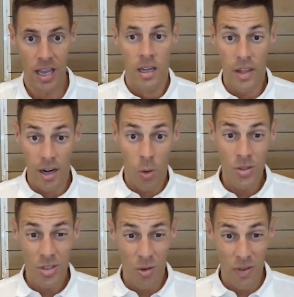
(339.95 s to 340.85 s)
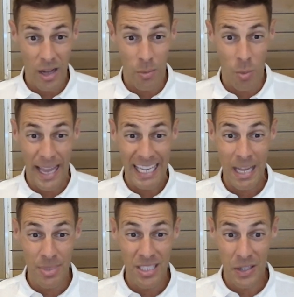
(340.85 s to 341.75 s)
that are also available back in
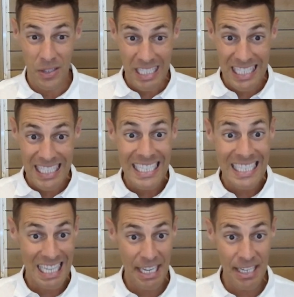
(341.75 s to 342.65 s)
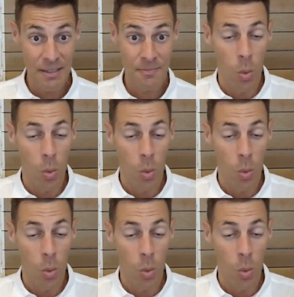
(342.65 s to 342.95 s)
episode 16,